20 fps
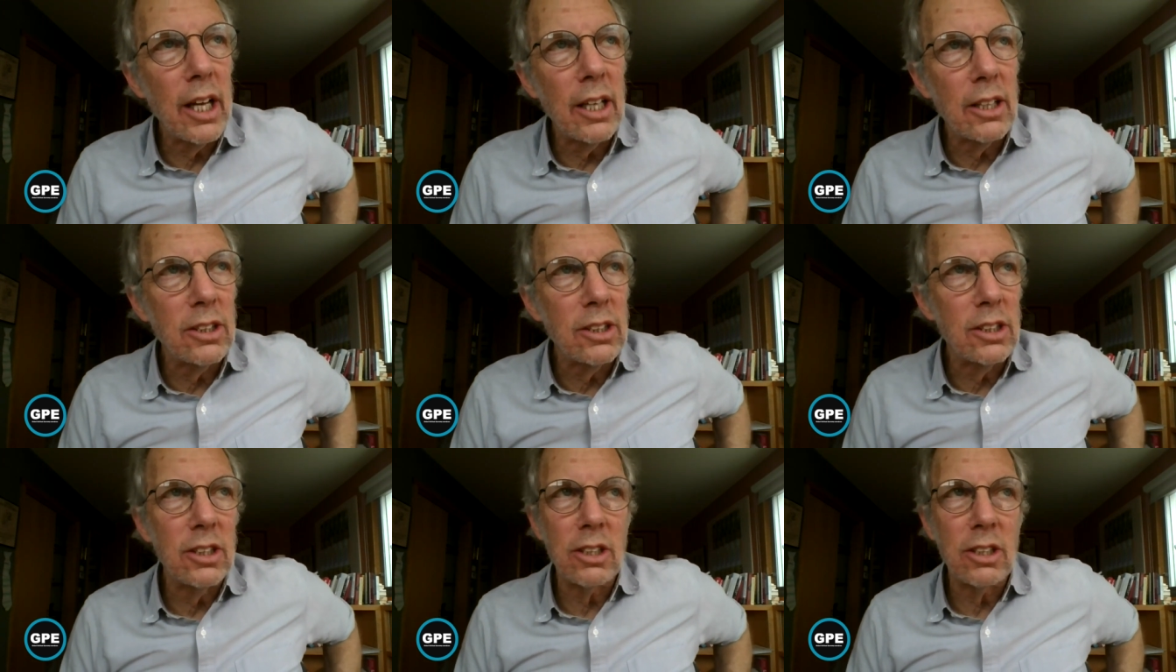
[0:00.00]

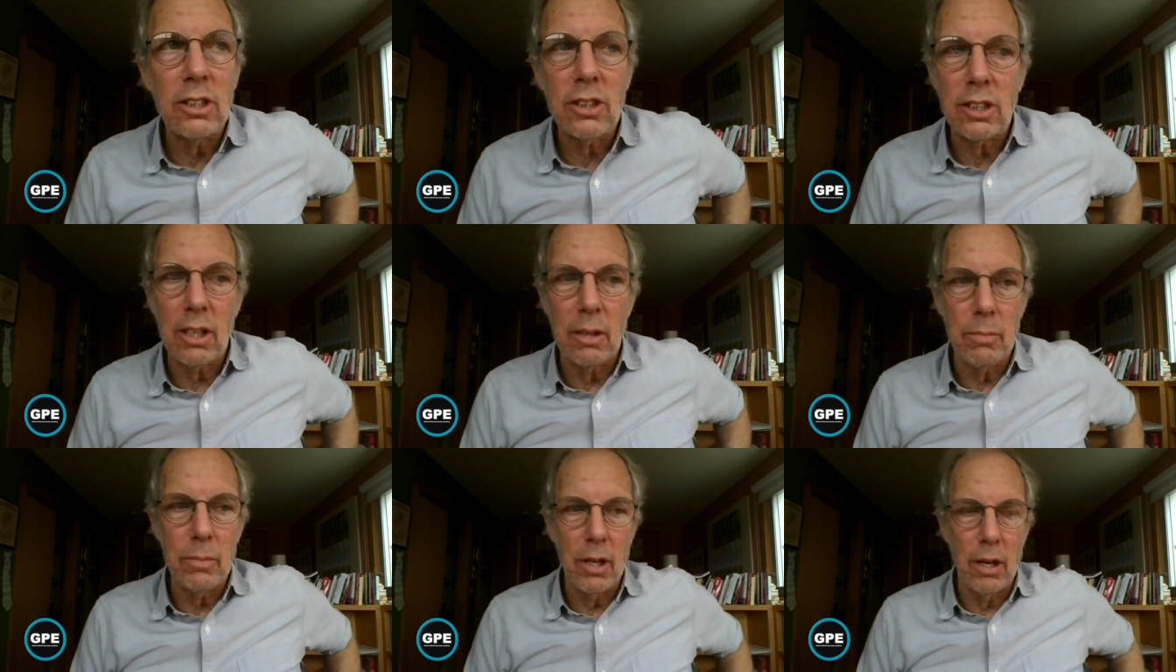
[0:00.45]
as just
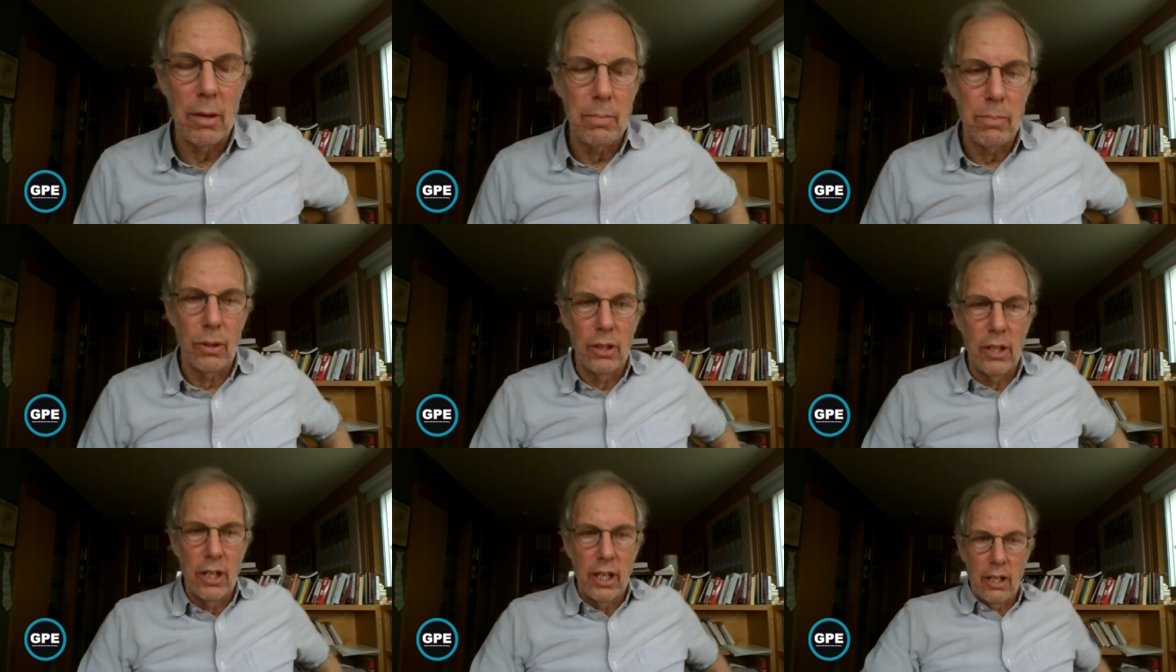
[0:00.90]
a mere
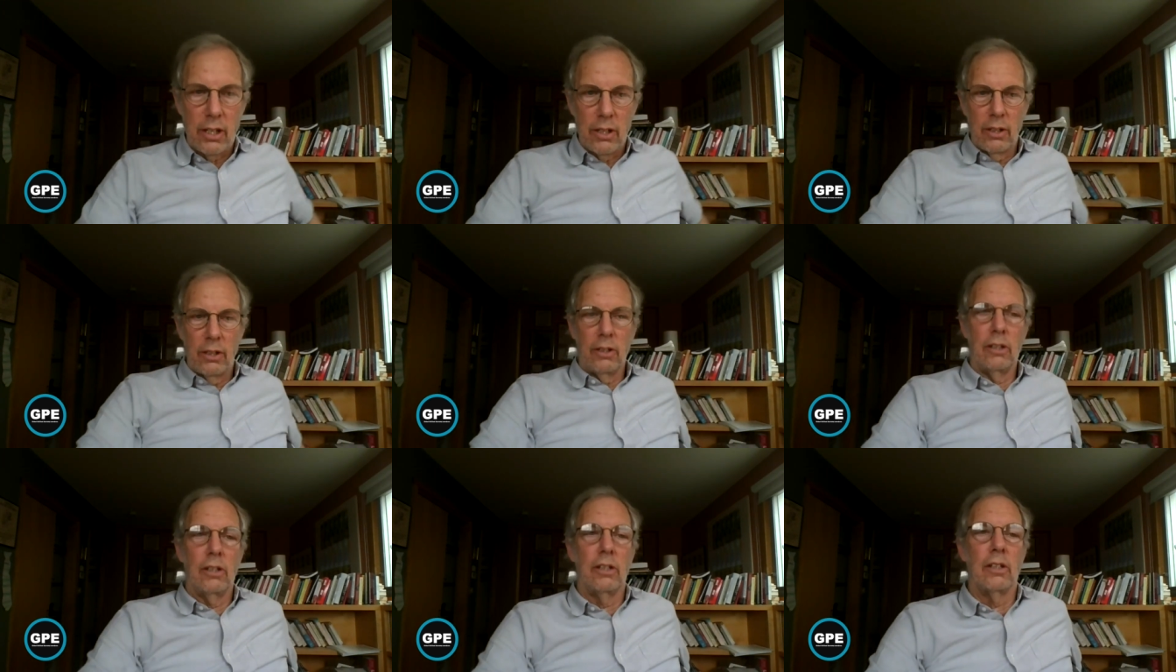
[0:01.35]

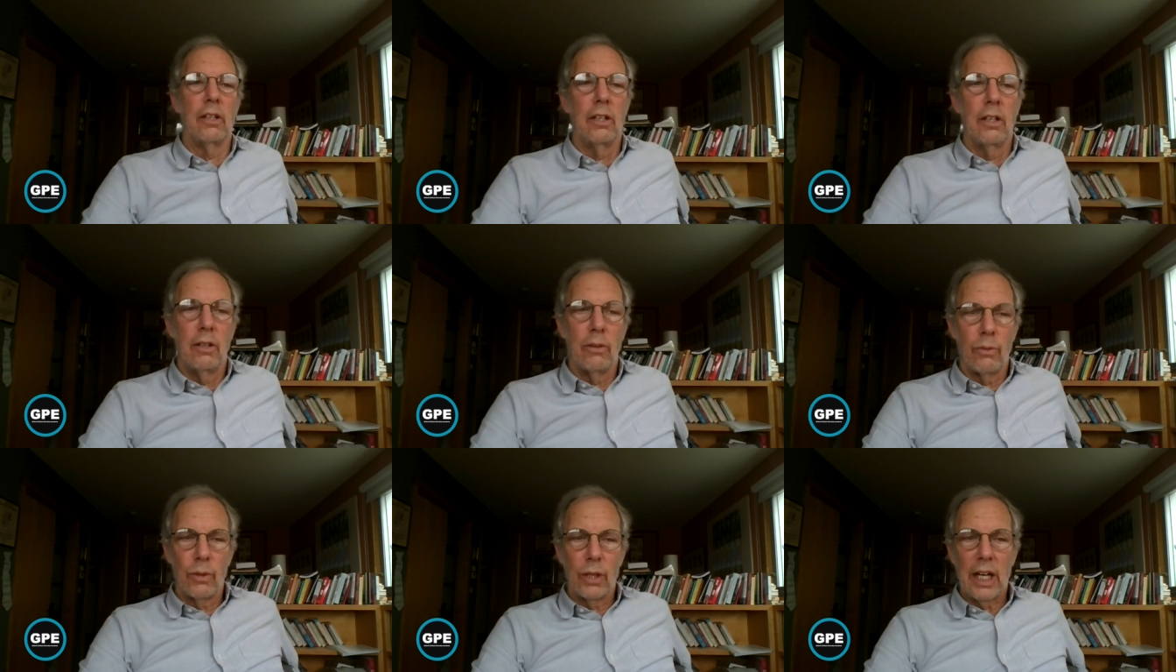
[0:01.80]
political
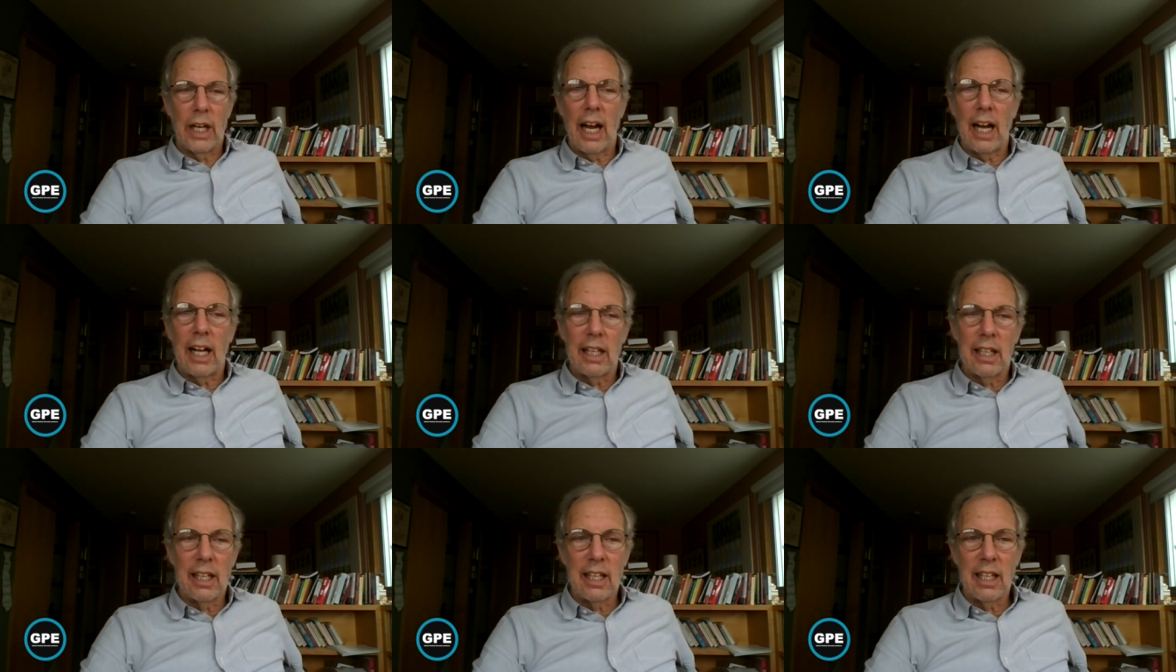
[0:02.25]

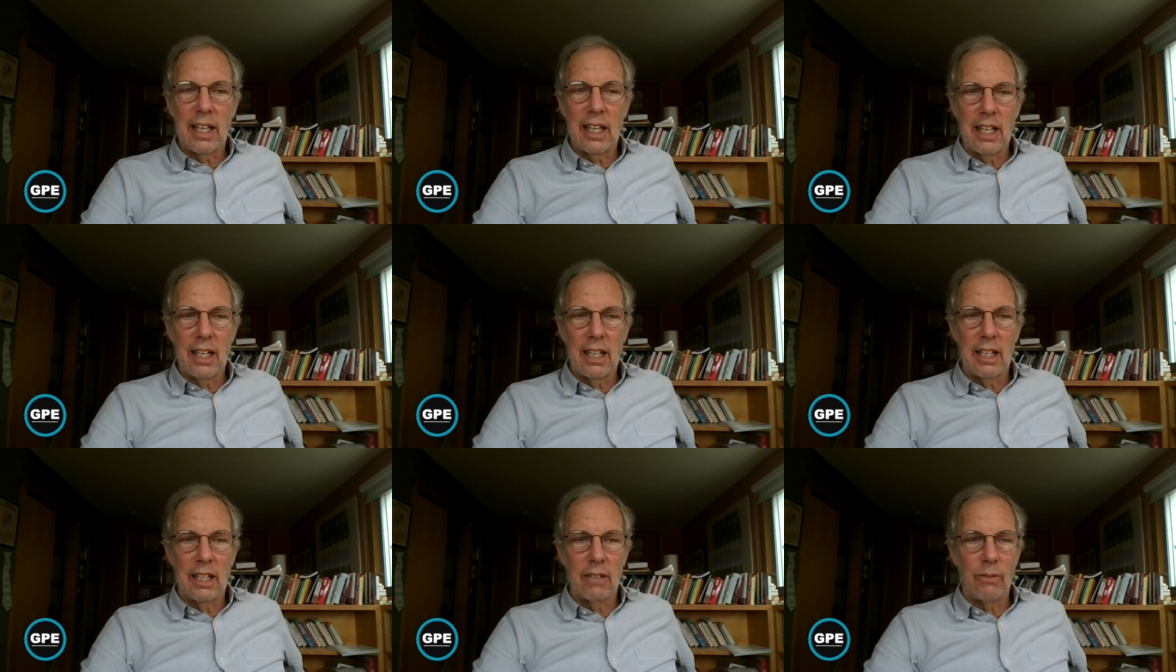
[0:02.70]

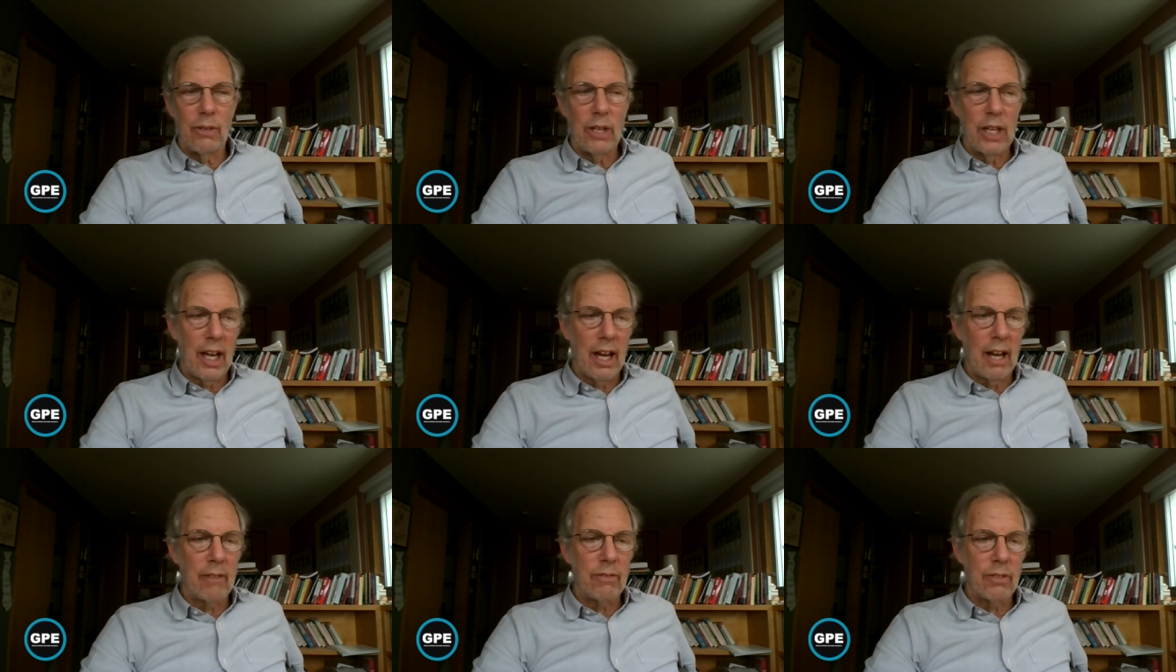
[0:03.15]
reality, we
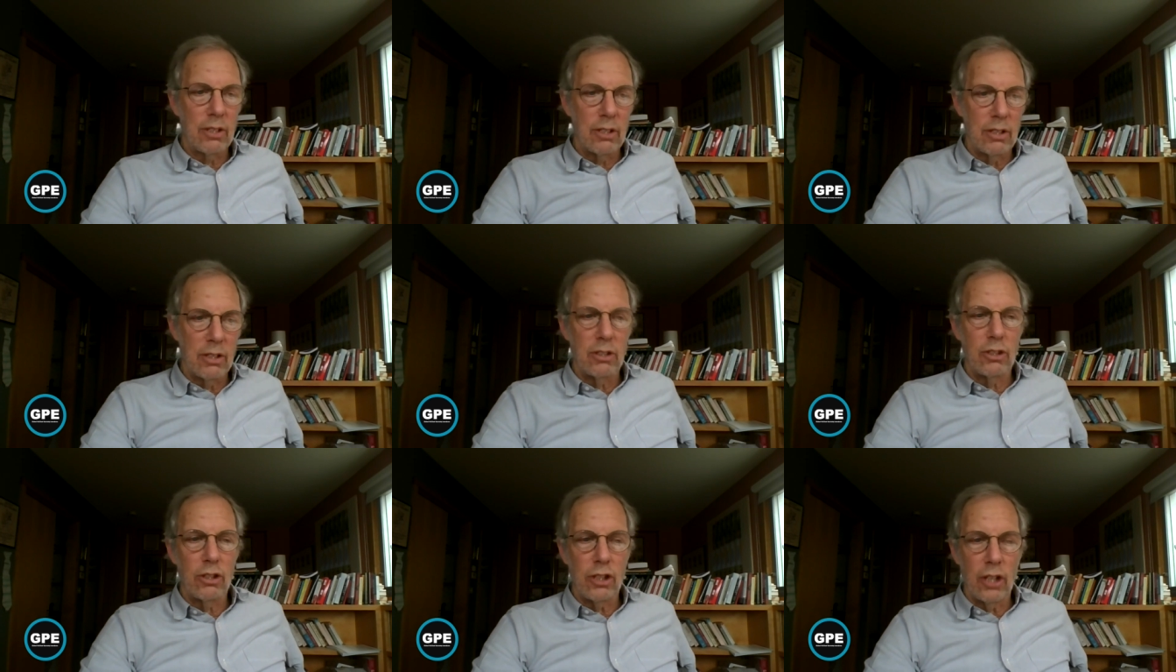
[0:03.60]
have
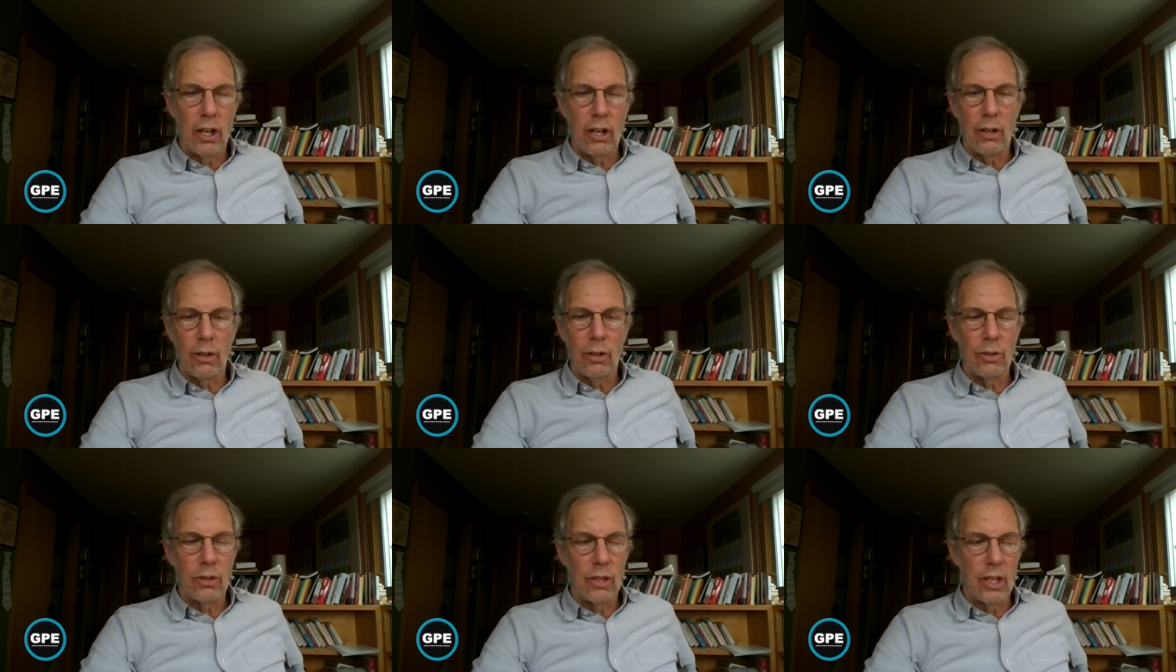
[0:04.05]
to
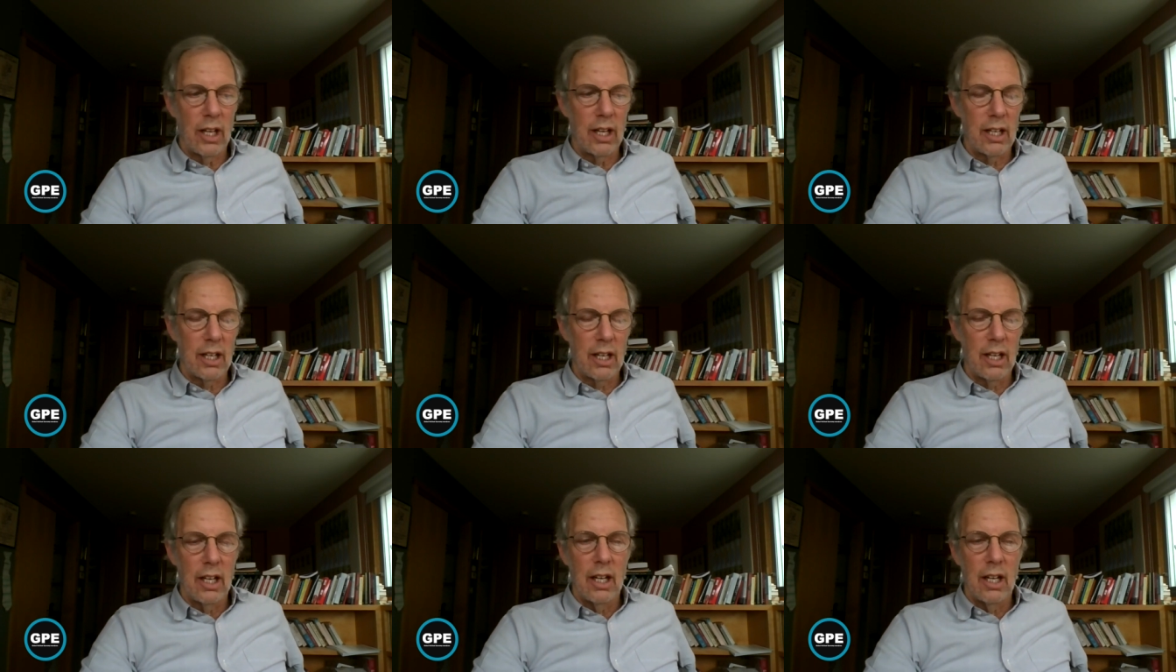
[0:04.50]
show that